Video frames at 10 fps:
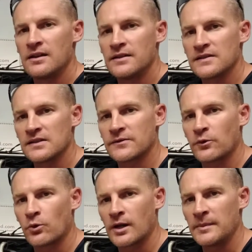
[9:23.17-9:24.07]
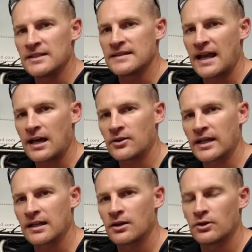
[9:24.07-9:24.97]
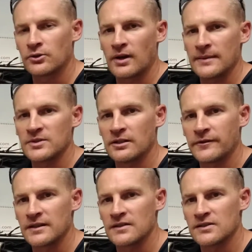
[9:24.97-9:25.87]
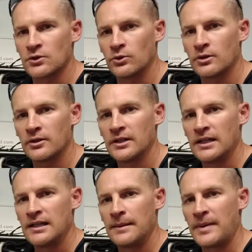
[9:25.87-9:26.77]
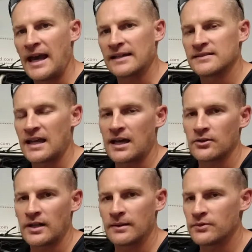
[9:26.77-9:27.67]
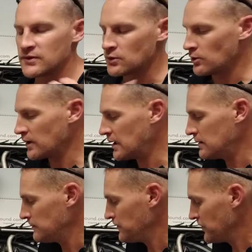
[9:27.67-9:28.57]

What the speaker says: This is for when I'm in town. I can go and grab stuff at the store. It packs down. I've stored in.